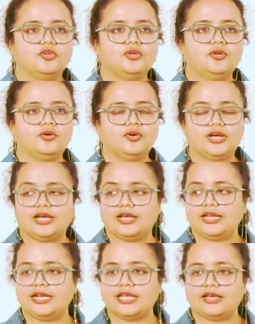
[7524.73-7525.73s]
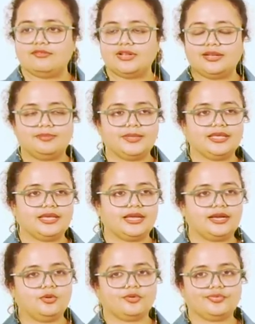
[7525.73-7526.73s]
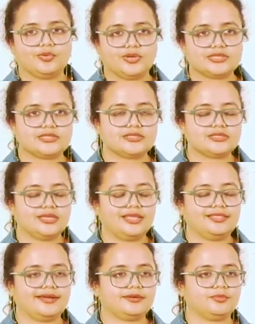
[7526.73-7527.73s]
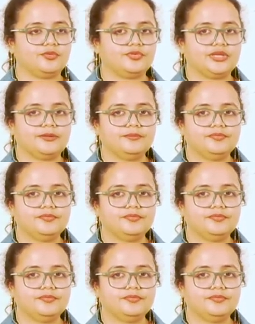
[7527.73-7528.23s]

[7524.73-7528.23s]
You know, India will be ahead of US in that movie.